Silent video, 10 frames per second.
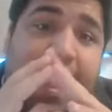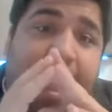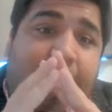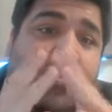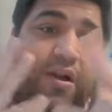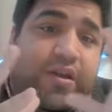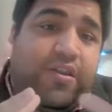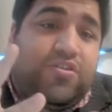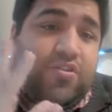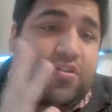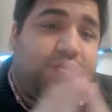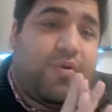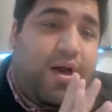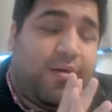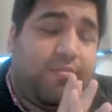How courageous
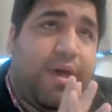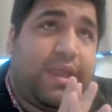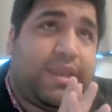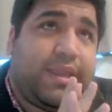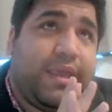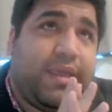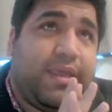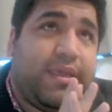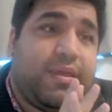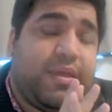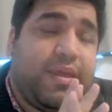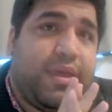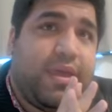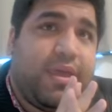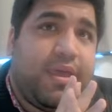you are might
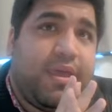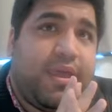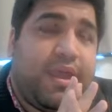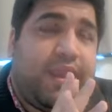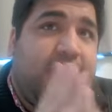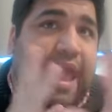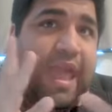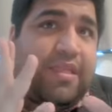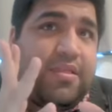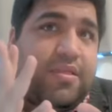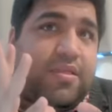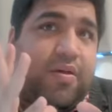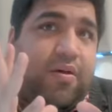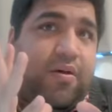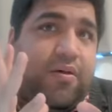enhance
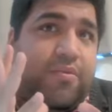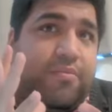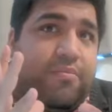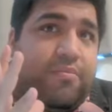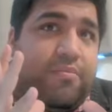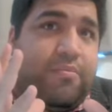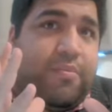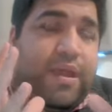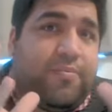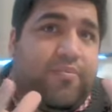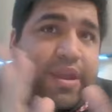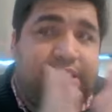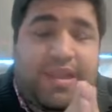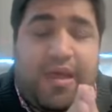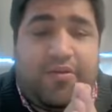or might bring
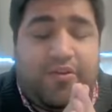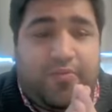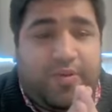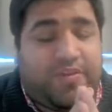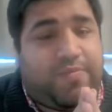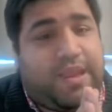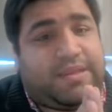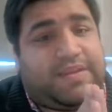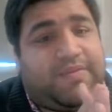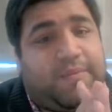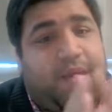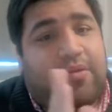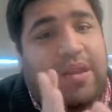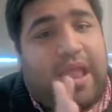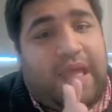down your perspective
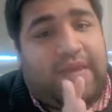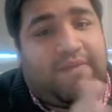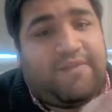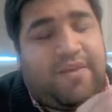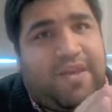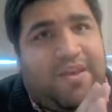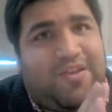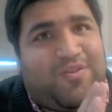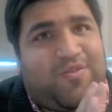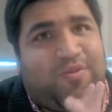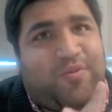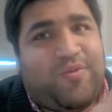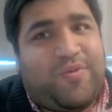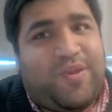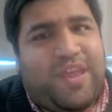about life.
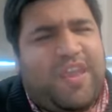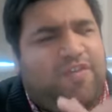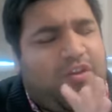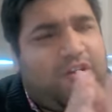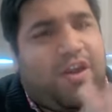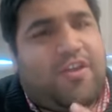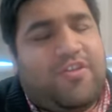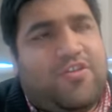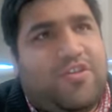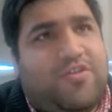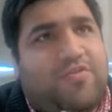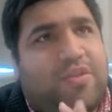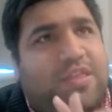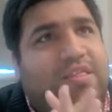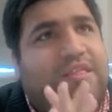So, if you're courageous, you
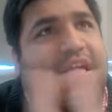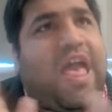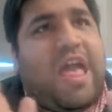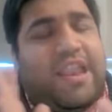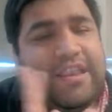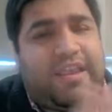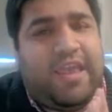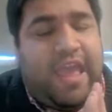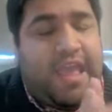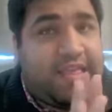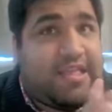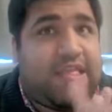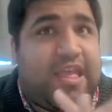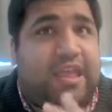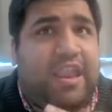can stand, as I
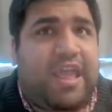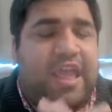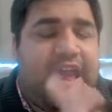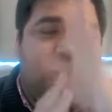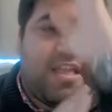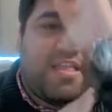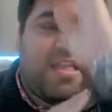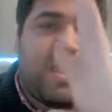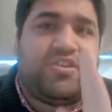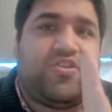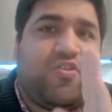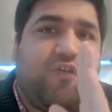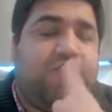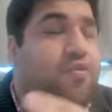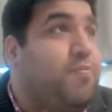said, in the center
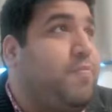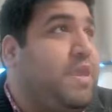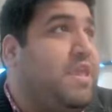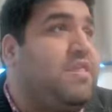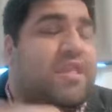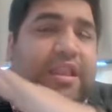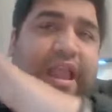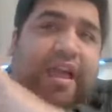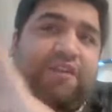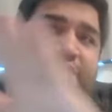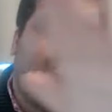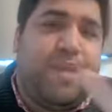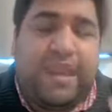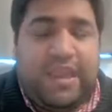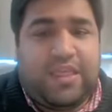of your peace in life's
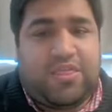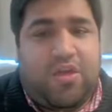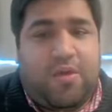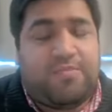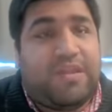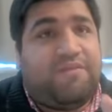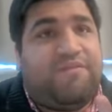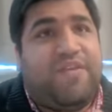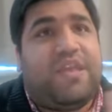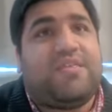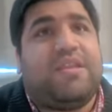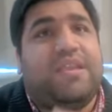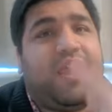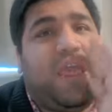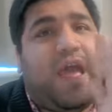many storms and face it
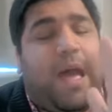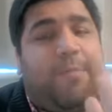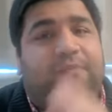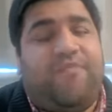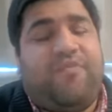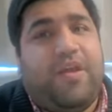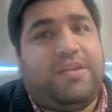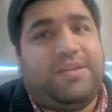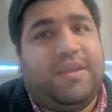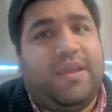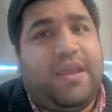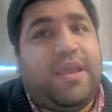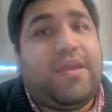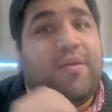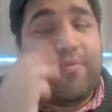up front,
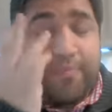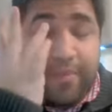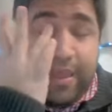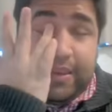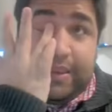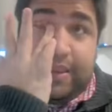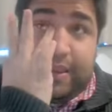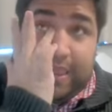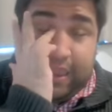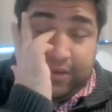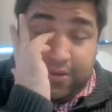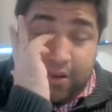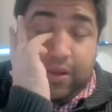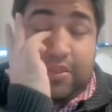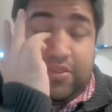but
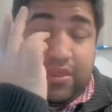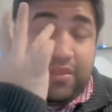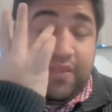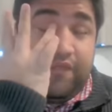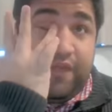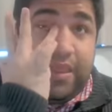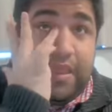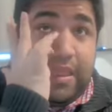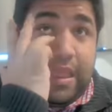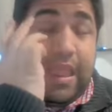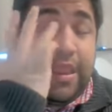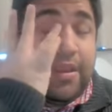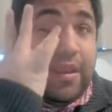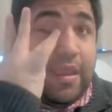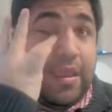acknowledging the fear.
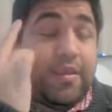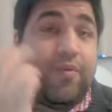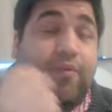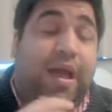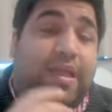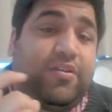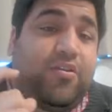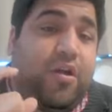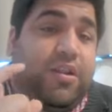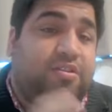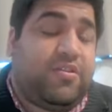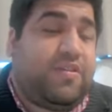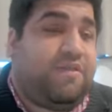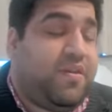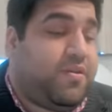And why acknowledging the
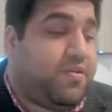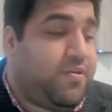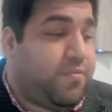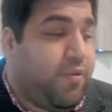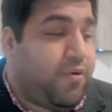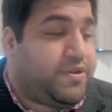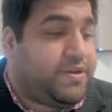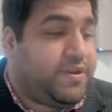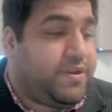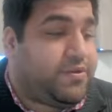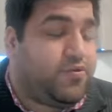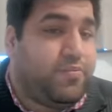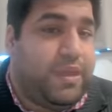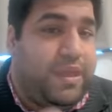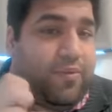fear is important to
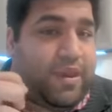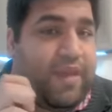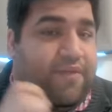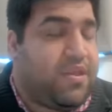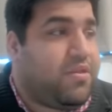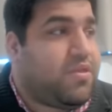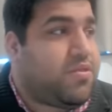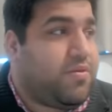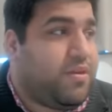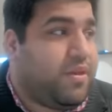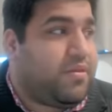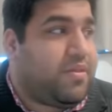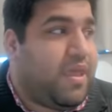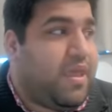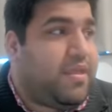me, what I've understood is
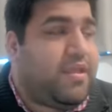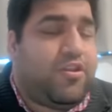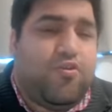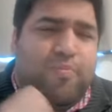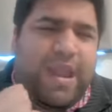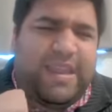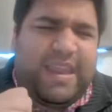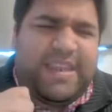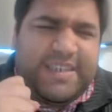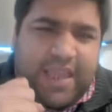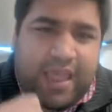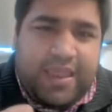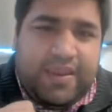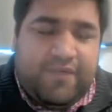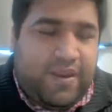that you might get
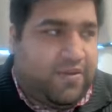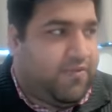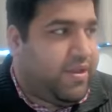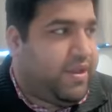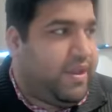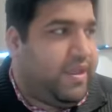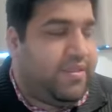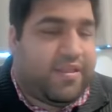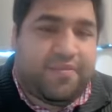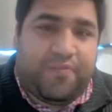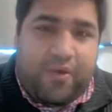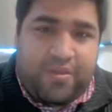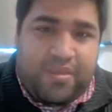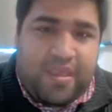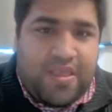tired very quickly in this
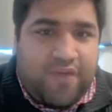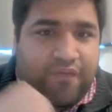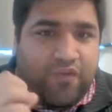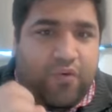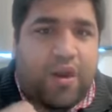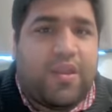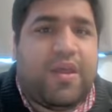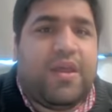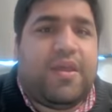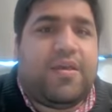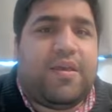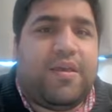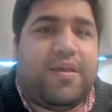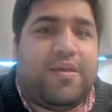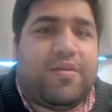process
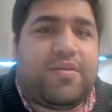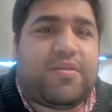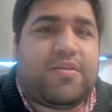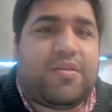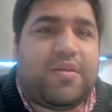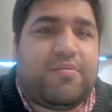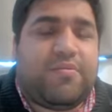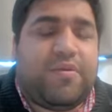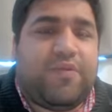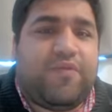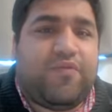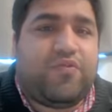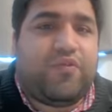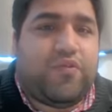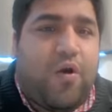uh, if you
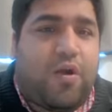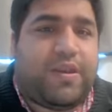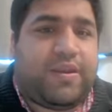do not